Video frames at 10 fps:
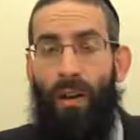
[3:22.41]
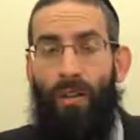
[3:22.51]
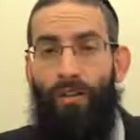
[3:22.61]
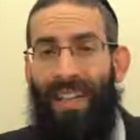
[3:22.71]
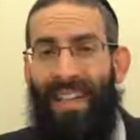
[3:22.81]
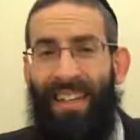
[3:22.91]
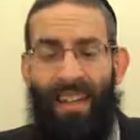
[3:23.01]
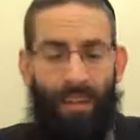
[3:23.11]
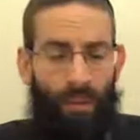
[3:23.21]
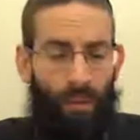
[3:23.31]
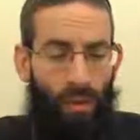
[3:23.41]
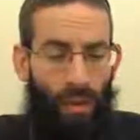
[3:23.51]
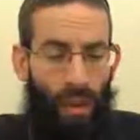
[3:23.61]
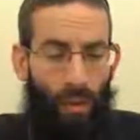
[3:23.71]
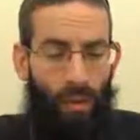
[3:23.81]
of making ink
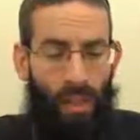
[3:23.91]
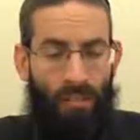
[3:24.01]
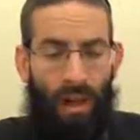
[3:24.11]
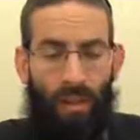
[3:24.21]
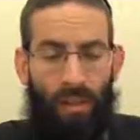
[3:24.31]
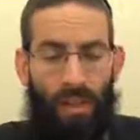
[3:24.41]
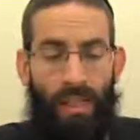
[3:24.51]
was as follows.